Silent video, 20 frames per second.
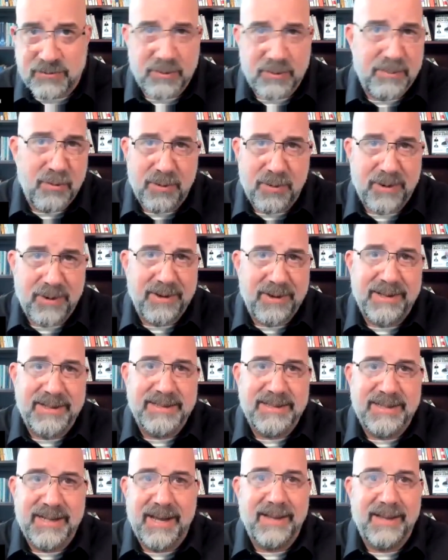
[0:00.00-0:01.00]
reportedly
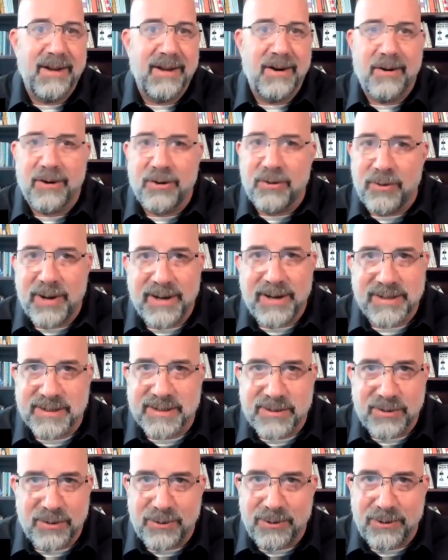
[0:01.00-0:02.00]
said that our greatest
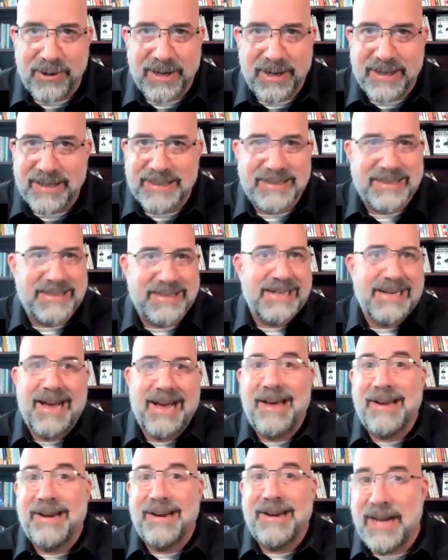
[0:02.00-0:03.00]
glory is
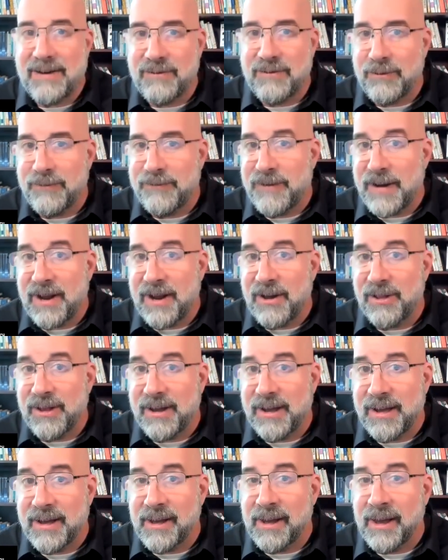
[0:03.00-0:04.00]
not in never
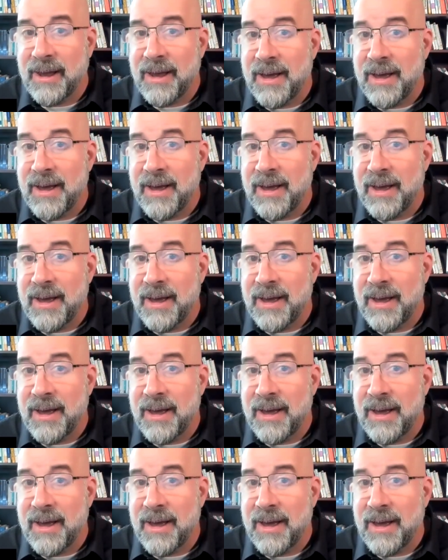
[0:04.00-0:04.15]
failing,